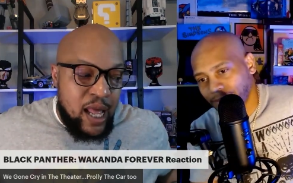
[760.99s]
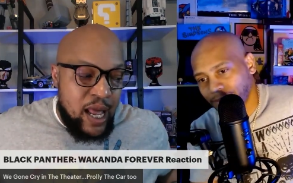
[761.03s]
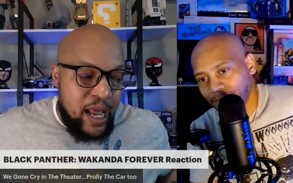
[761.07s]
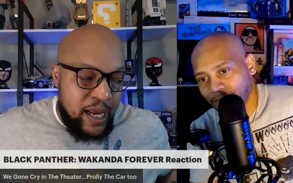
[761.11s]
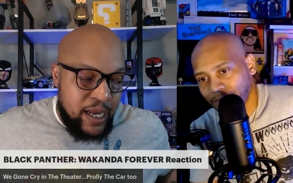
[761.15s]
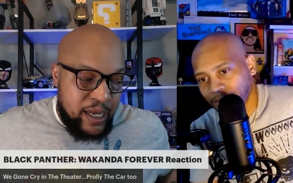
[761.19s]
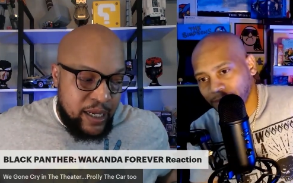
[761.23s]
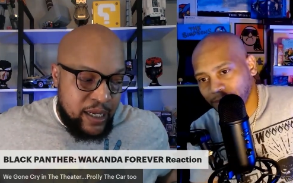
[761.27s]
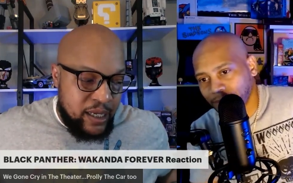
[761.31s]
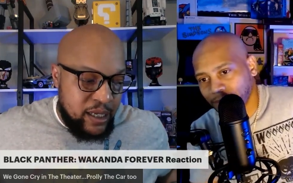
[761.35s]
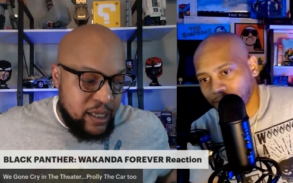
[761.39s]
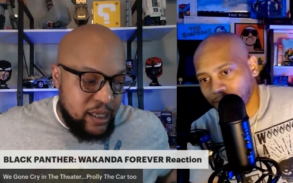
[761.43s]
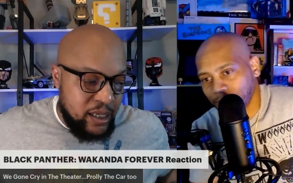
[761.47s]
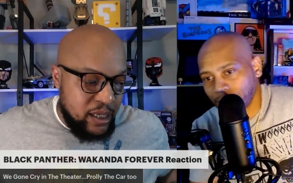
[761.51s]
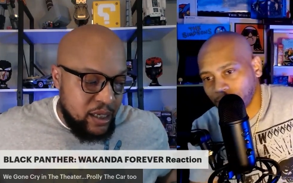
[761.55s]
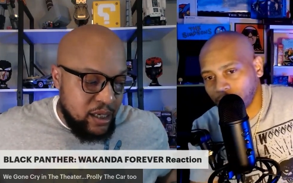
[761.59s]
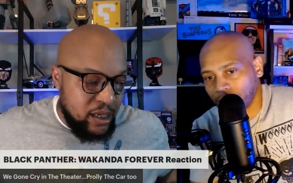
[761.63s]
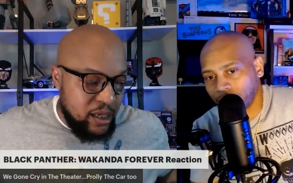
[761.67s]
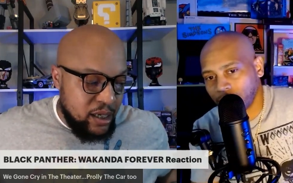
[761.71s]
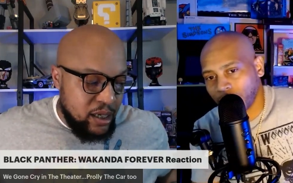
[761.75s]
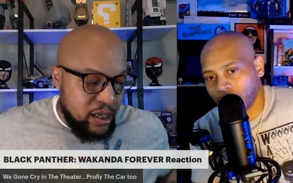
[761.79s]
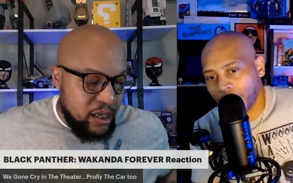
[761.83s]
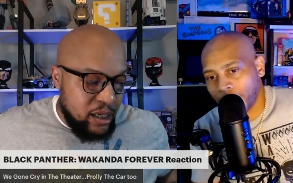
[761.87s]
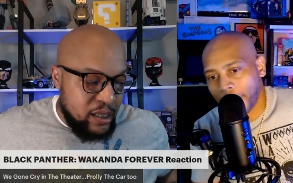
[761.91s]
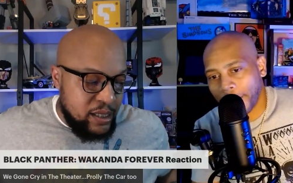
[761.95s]
Speaker 1: like
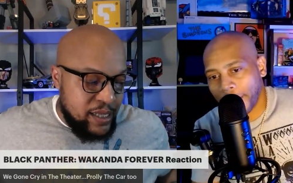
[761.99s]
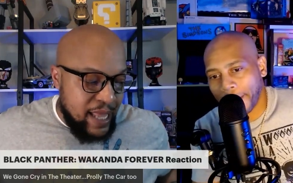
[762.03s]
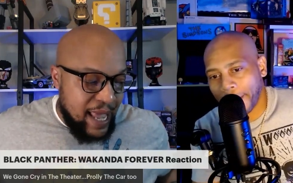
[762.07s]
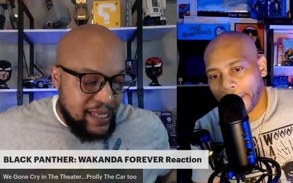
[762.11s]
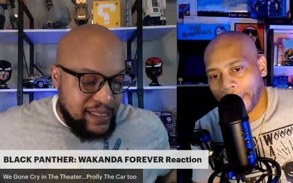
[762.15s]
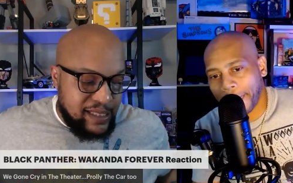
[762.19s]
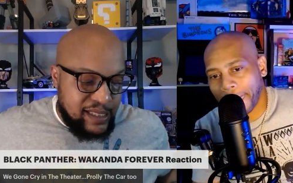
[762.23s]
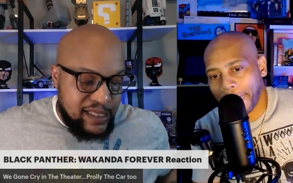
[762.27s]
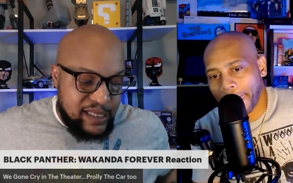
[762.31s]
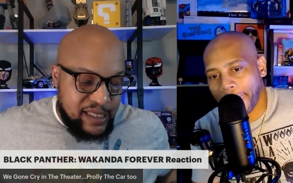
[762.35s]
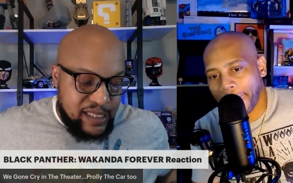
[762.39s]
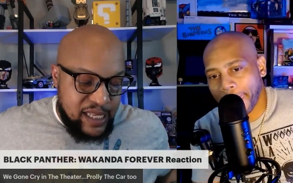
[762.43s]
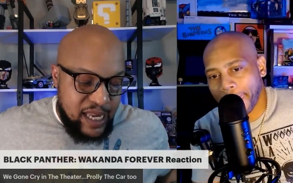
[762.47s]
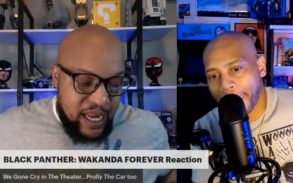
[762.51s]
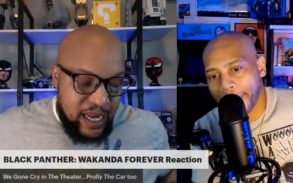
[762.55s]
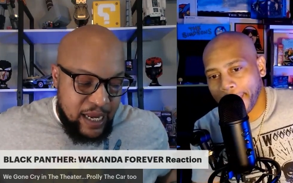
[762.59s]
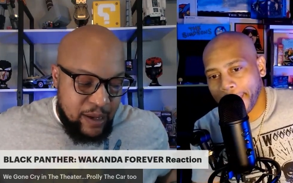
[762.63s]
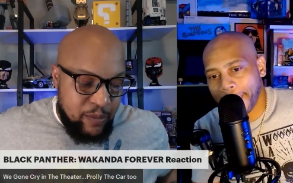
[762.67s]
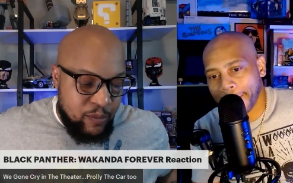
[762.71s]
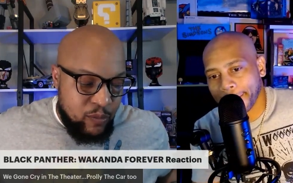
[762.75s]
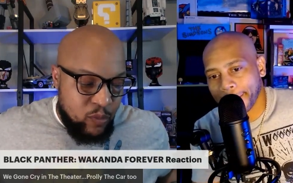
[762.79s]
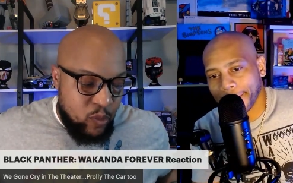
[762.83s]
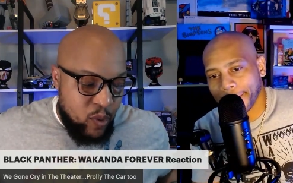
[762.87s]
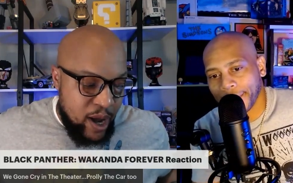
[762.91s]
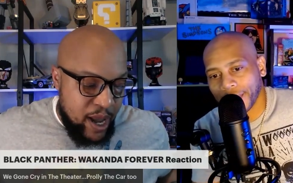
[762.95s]
that's the
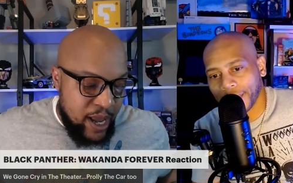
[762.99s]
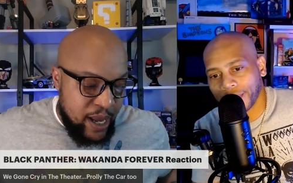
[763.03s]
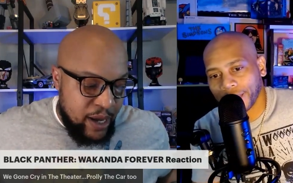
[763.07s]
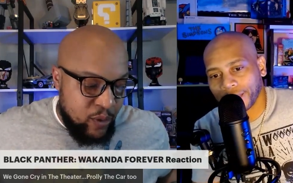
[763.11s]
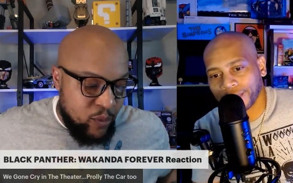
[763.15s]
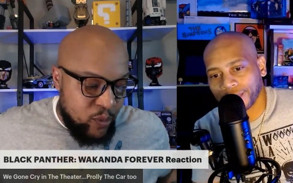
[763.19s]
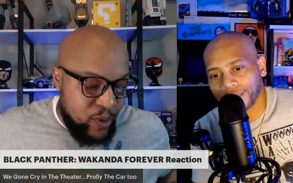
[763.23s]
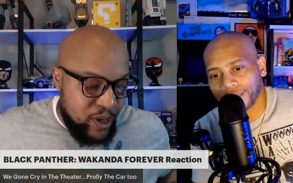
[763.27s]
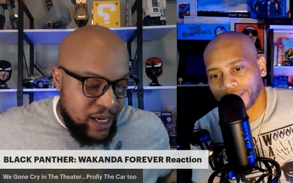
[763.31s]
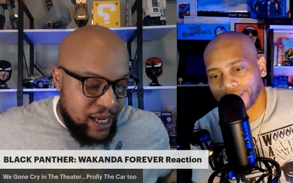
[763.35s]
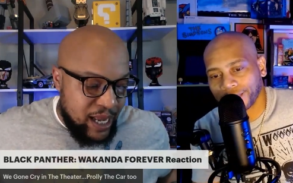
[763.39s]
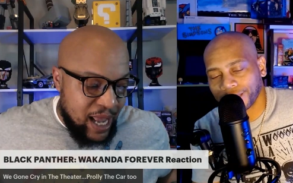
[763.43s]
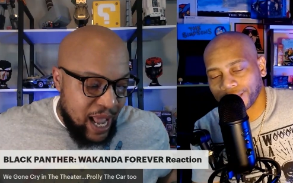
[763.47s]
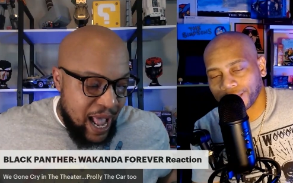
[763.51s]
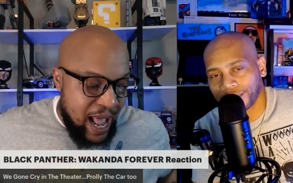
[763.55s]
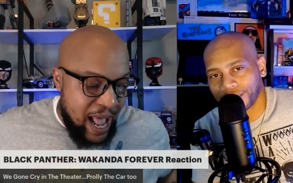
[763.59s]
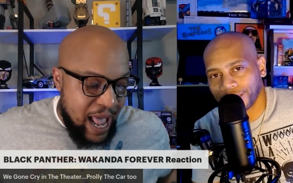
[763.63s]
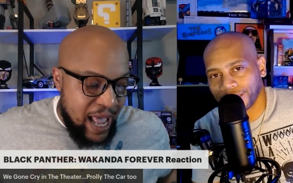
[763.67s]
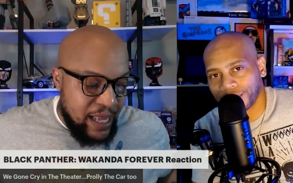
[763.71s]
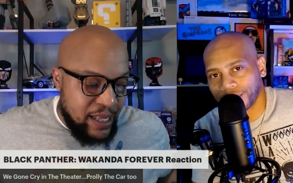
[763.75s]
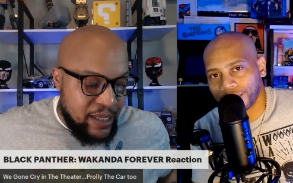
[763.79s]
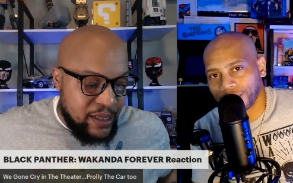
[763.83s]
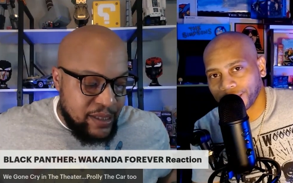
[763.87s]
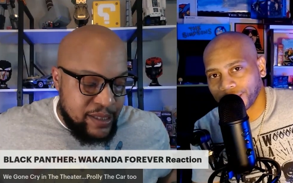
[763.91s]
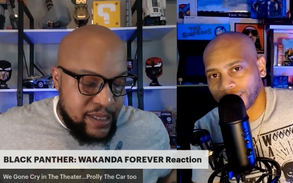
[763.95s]
same way we got